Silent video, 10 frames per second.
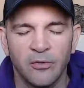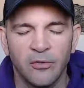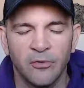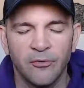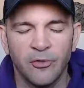
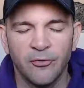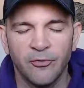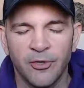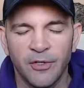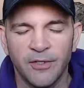So feel
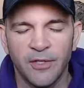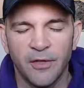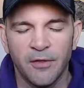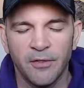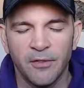free to
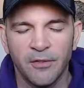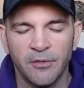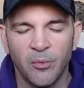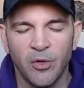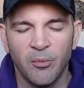set this as
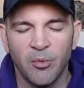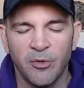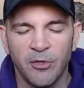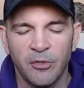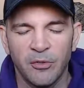a
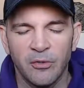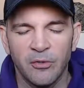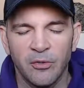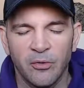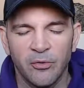waypoint, and
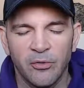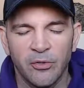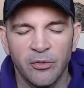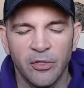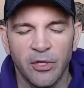you can
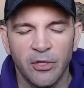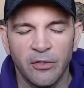return at any